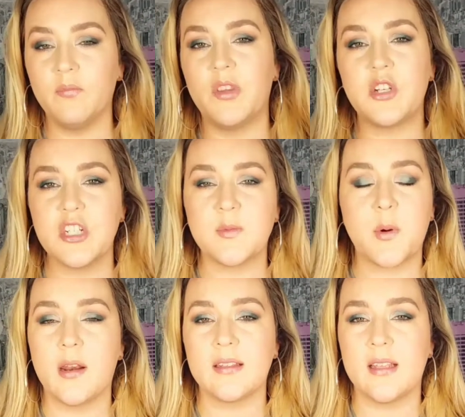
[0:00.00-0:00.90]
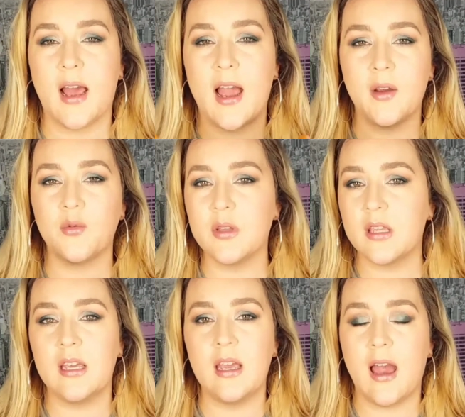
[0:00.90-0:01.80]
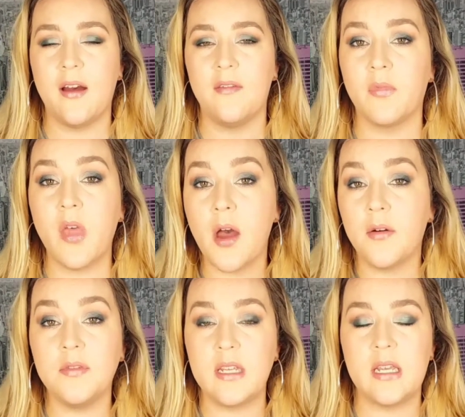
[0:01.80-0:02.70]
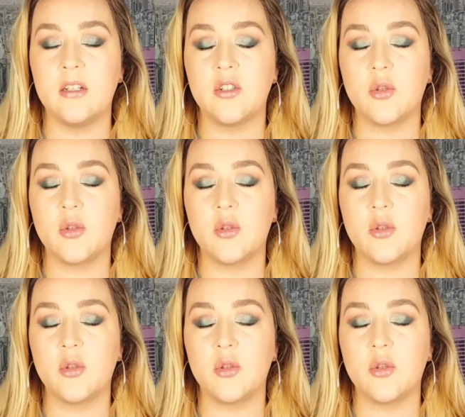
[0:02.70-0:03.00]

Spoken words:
They're just products that I really have loved in